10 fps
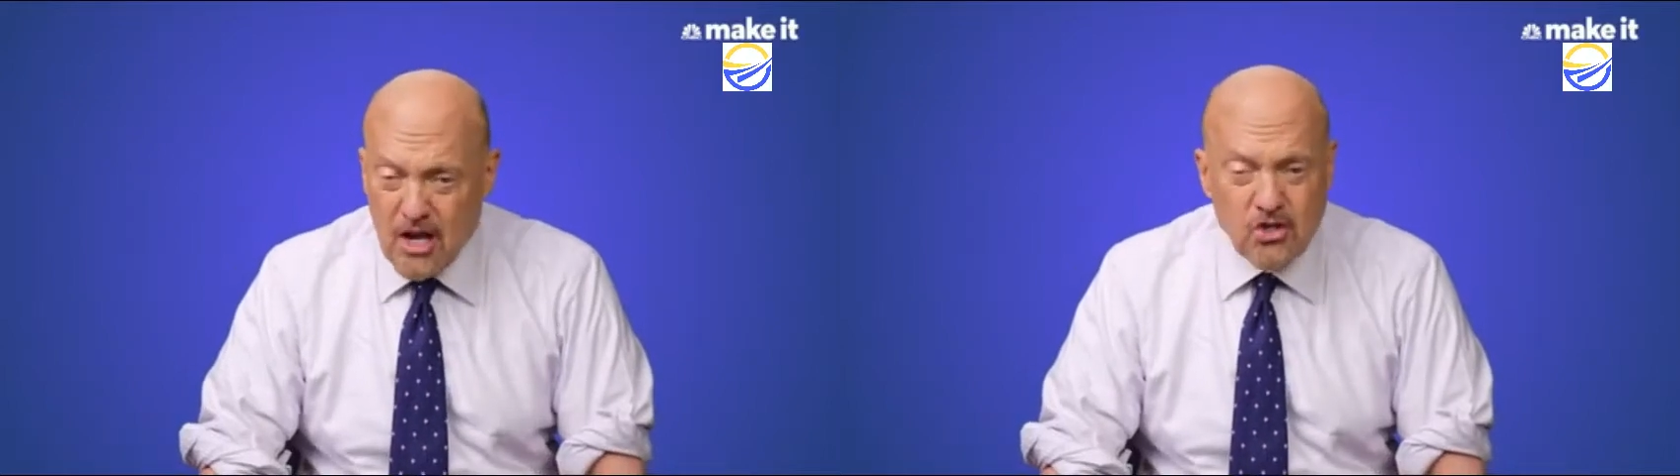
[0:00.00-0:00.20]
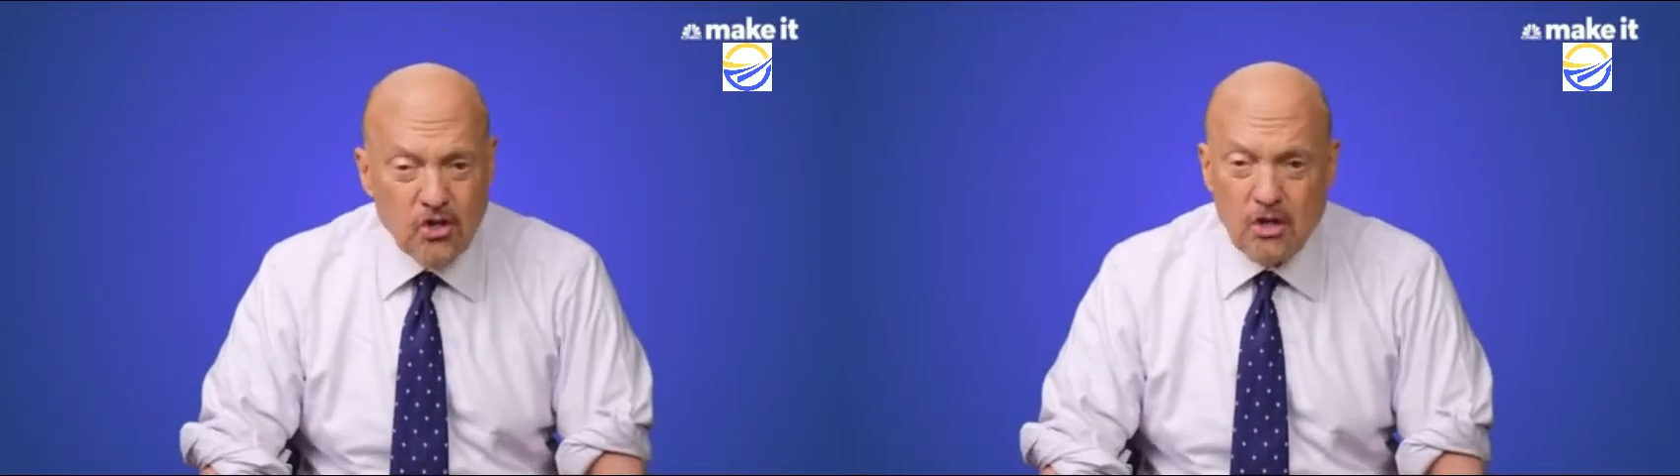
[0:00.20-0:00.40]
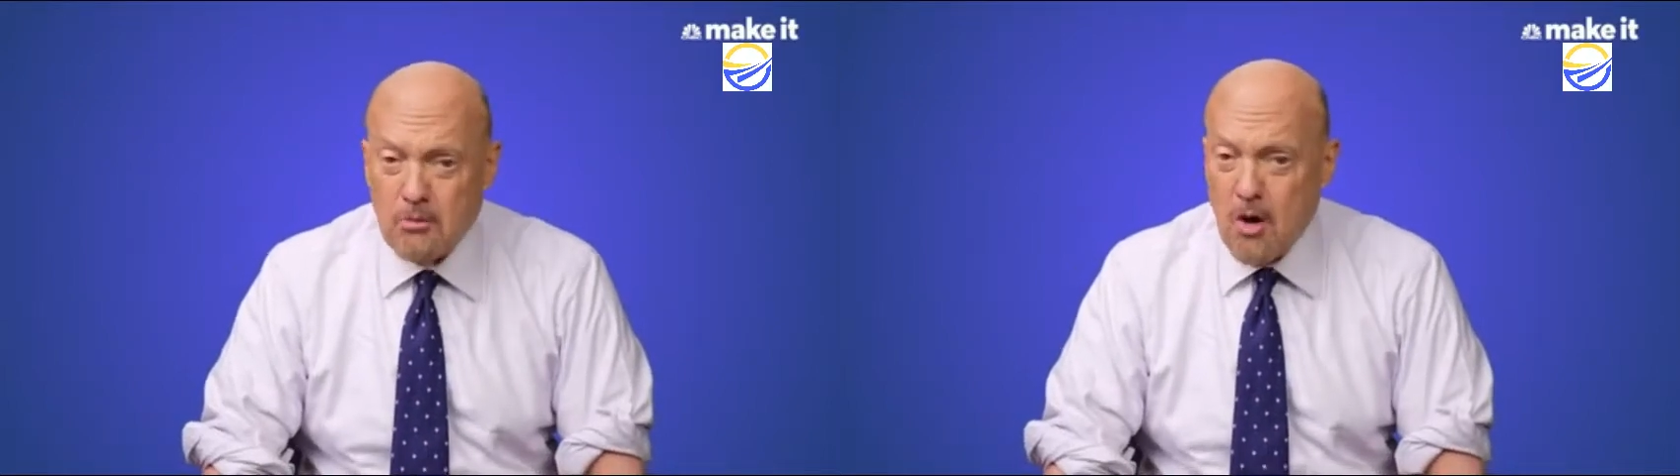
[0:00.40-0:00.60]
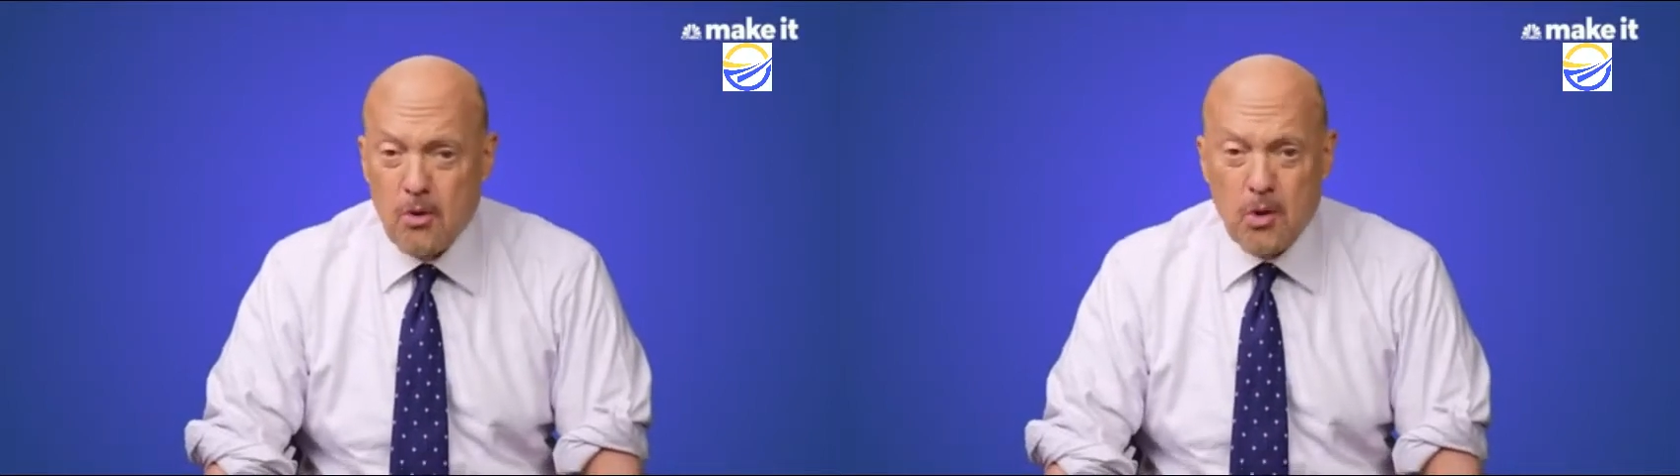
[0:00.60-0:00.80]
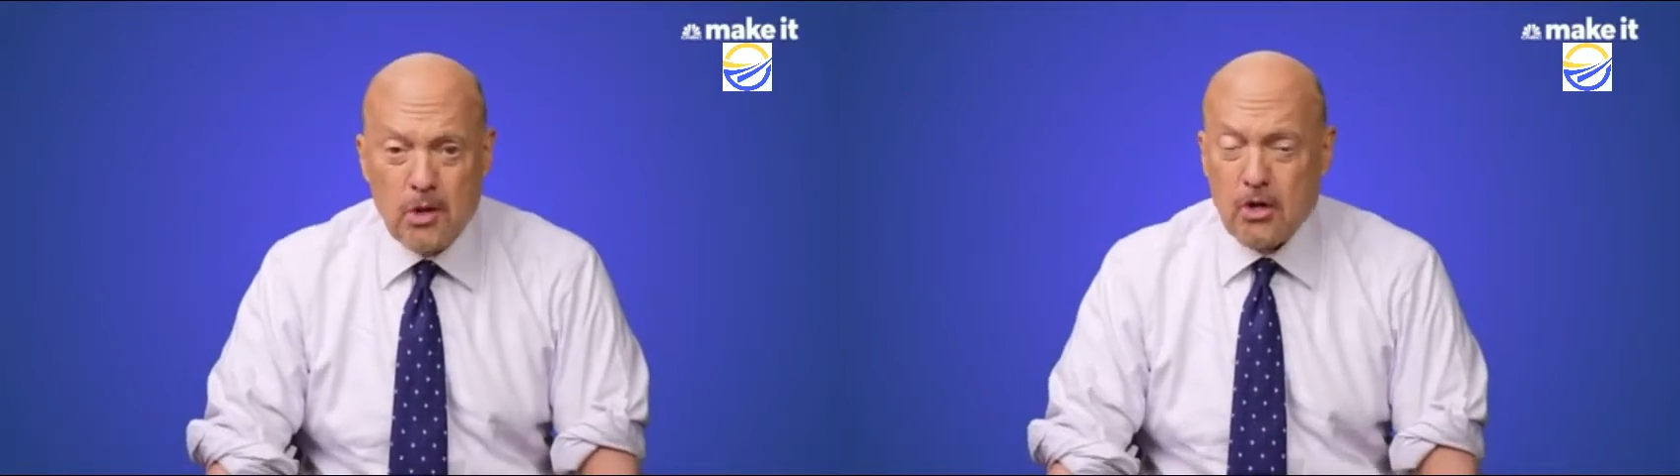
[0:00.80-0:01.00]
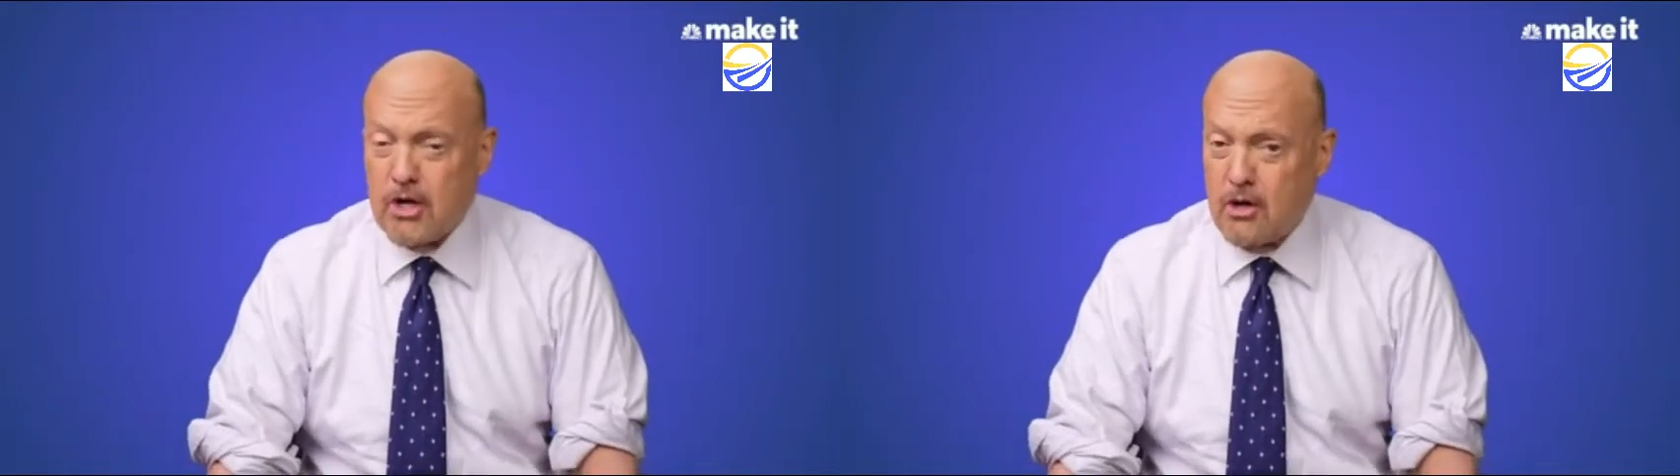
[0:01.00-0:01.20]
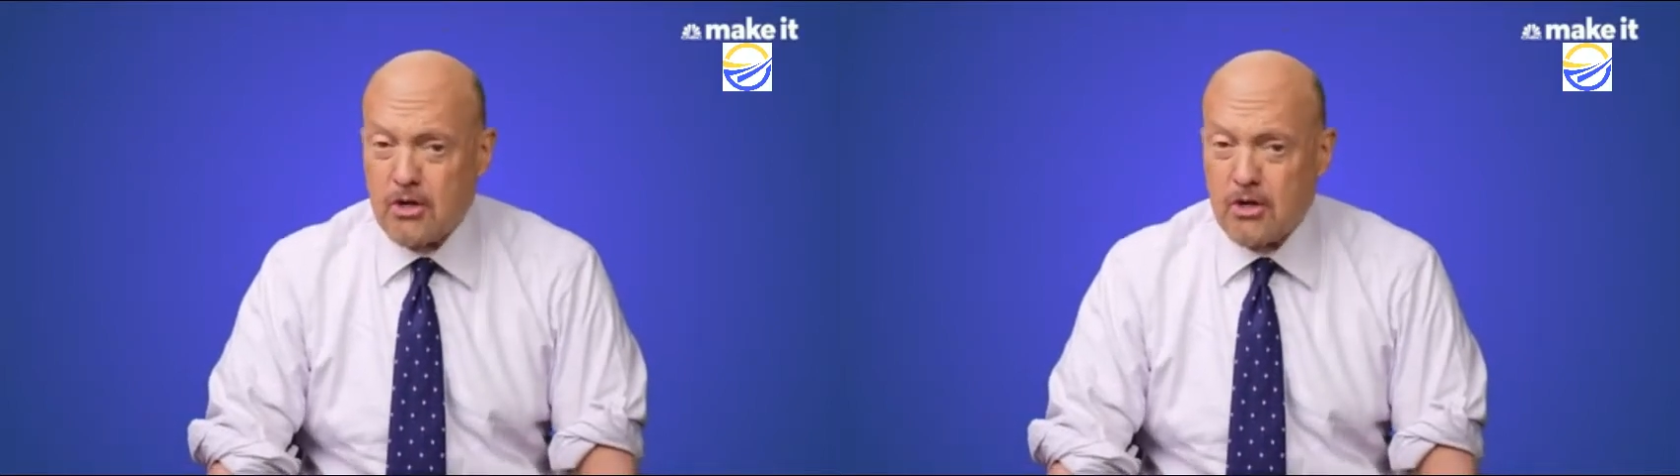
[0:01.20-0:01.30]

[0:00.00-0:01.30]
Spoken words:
until the moment we were going to go